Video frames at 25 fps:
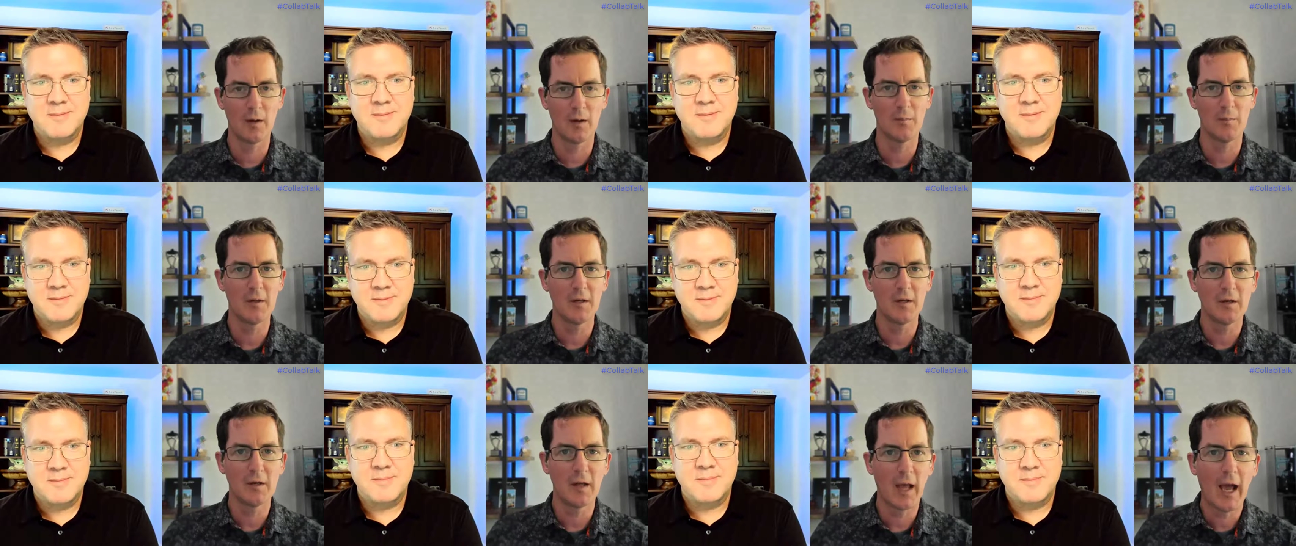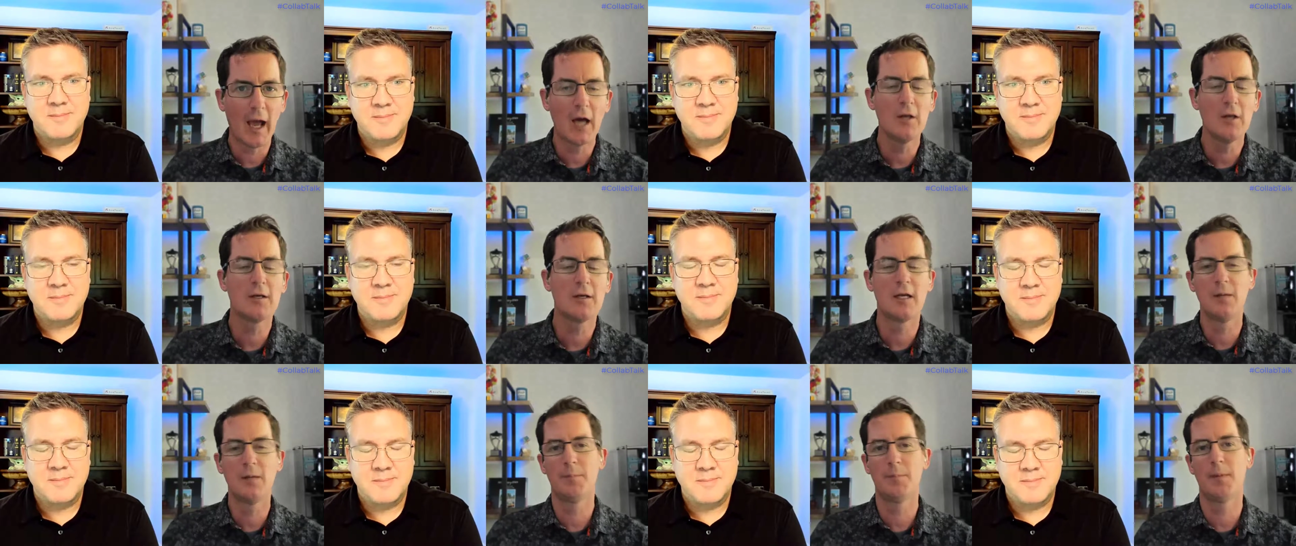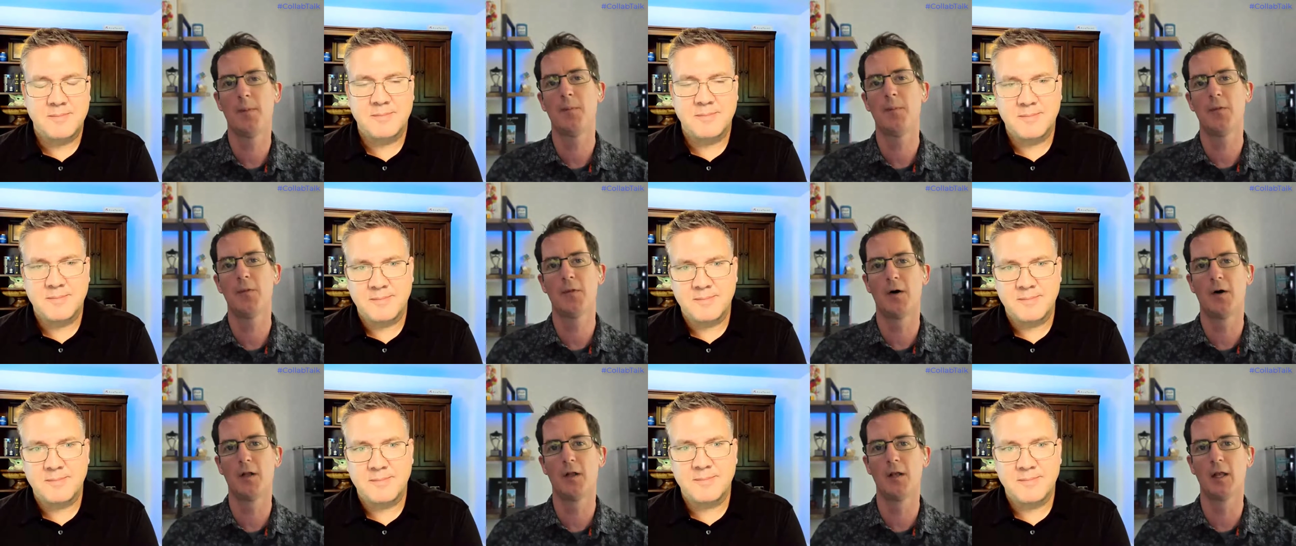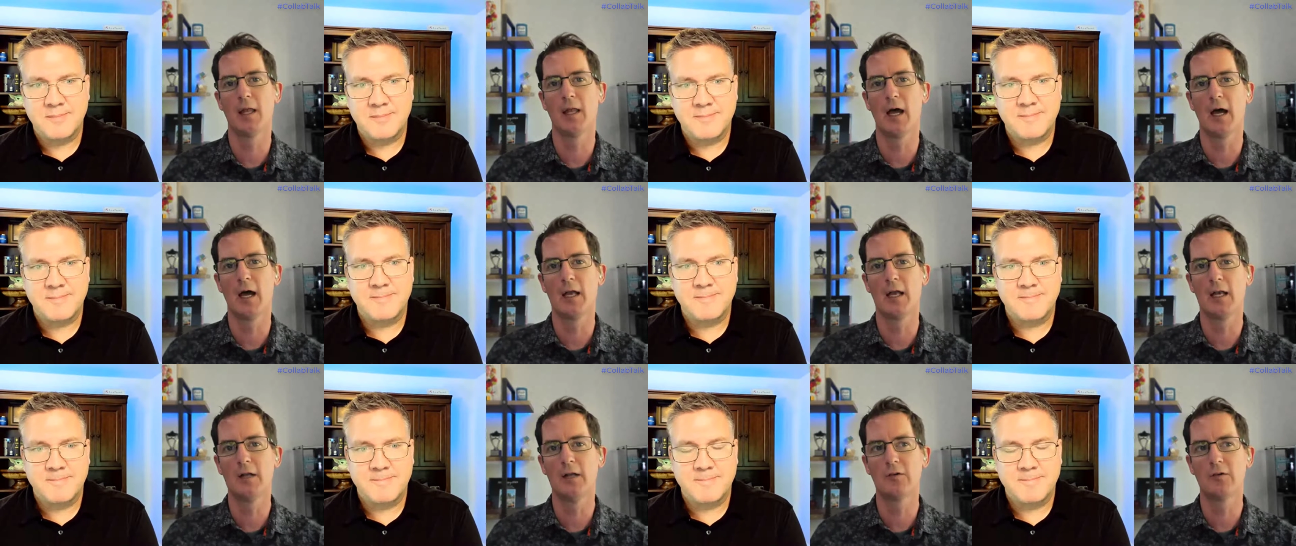Speaker 1: I mean, how do you keep up with all of that?